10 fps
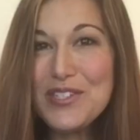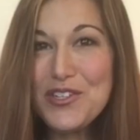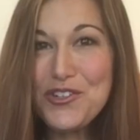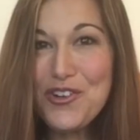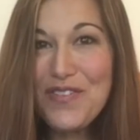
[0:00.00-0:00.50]

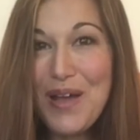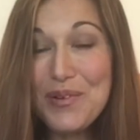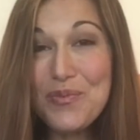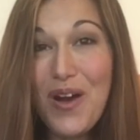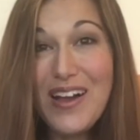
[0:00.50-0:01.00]
wasn't sure if I
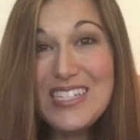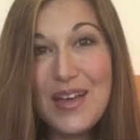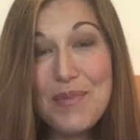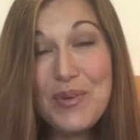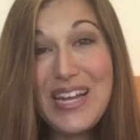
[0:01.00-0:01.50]
would
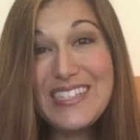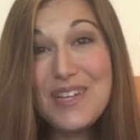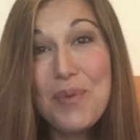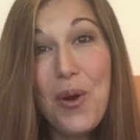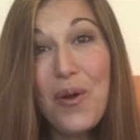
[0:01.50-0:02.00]
want, but when I
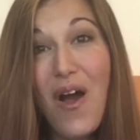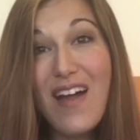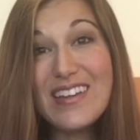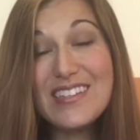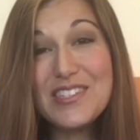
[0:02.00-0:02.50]
did a poll
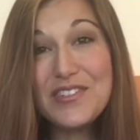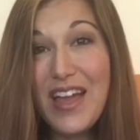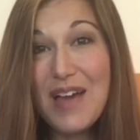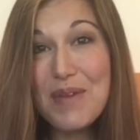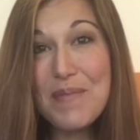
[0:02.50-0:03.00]
on
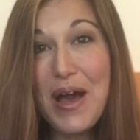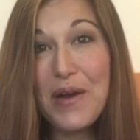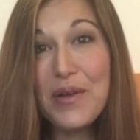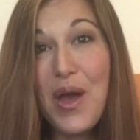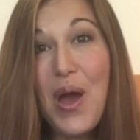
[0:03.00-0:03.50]
Instagram
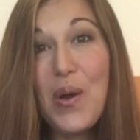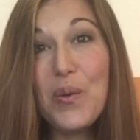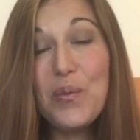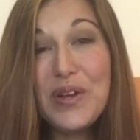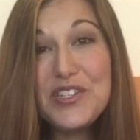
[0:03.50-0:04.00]
about
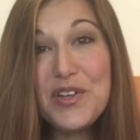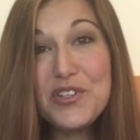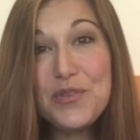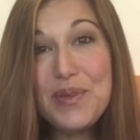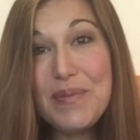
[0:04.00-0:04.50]
which
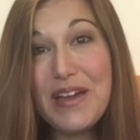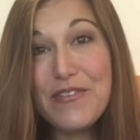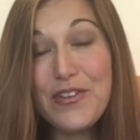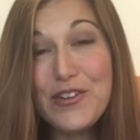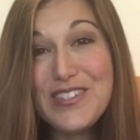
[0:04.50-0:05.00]
should be my
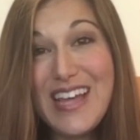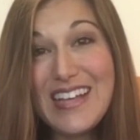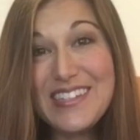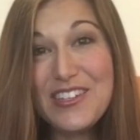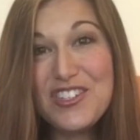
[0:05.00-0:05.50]
first
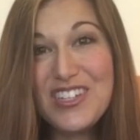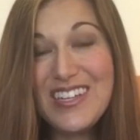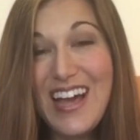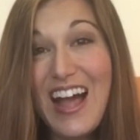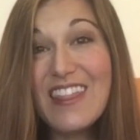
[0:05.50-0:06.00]

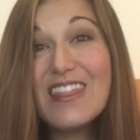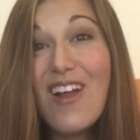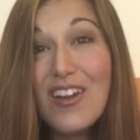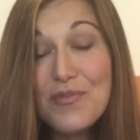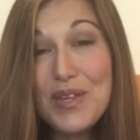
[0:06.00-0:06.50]
SLG, a
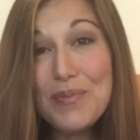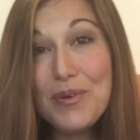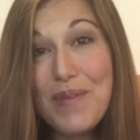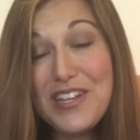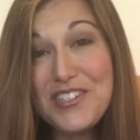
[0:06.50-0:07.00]
lot of
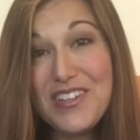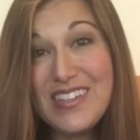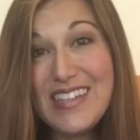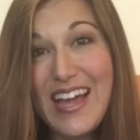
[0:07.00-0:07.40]
people mentioned this